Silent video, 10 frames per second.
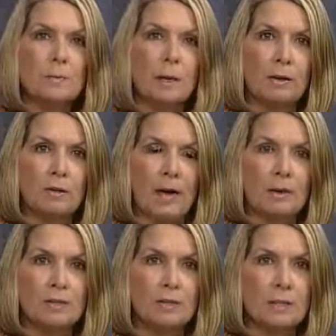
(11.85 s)

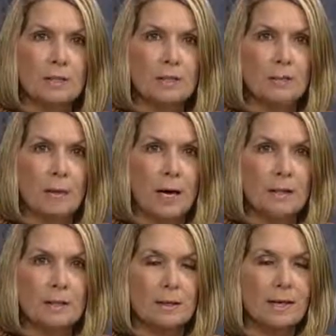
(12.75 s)
manufactures, and
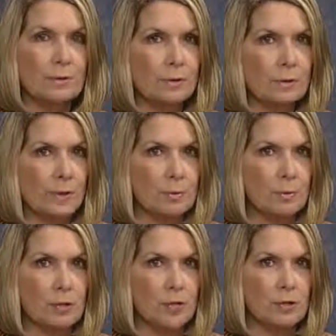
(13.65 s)
supplies electric
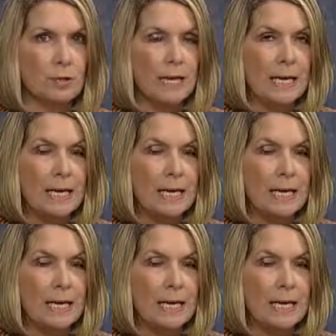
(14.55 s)
transportation,